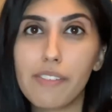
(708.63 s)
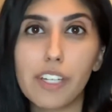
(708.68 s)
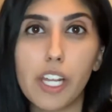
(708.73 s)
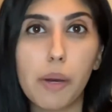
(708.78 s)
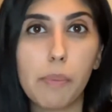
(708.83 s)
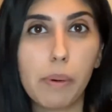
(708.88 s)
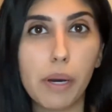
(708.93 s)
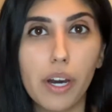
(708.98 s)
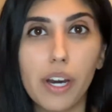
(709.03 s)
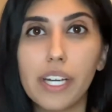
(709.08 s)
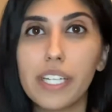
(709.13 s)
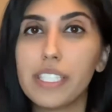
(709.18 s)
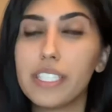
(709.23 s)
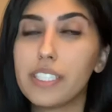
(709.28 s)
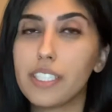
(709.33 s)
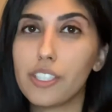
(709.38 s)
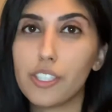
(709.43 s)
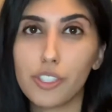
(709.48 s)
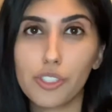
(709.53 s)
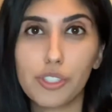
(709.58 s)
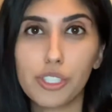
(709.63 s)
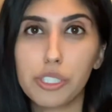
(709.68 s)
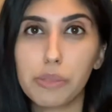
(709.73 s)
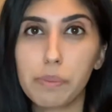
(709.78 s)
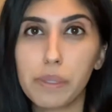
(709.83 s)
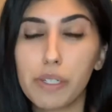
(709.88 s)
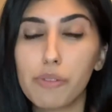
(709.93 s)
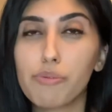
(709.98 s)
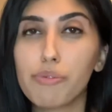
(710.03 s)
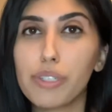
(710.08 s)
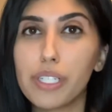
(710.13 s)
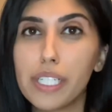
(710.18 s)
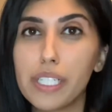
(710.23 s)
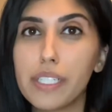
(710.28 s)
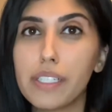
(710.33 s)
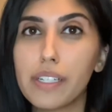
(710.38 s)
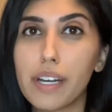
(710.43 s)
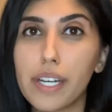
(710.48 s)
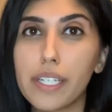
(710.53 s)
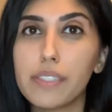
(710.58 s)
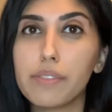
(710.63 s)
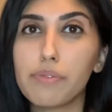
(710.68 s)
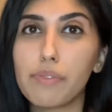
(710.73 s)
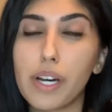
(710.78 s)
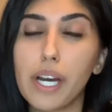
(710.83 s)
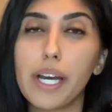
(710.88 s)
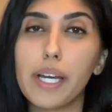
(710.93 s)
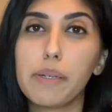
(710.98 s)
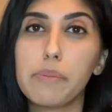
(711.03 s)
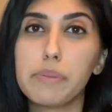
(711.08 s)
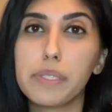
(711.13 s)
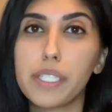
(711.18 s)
a lot of parties, and it'll just be a really nice vibe.